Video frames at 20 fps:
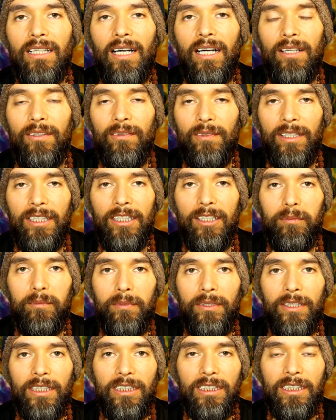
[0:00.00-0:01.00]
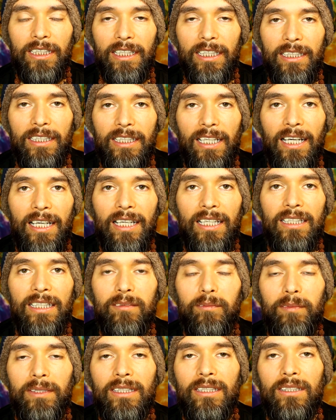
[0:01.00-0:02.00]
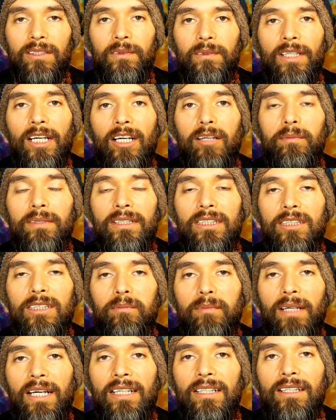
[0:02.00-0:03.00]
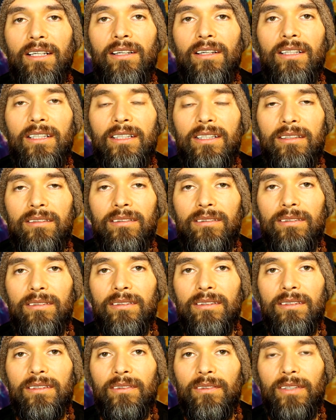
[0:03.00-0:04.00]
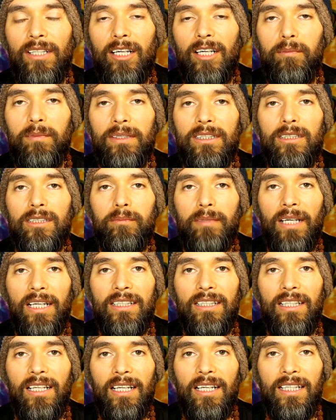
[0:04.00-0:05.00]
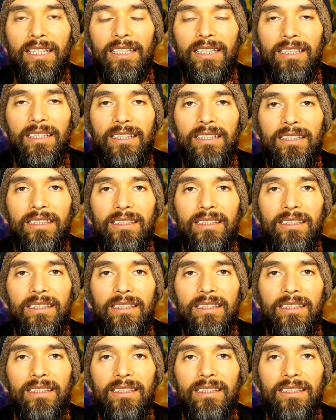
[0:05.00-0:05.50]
I'd really appreciate that because we help expand our love. We help expand the light.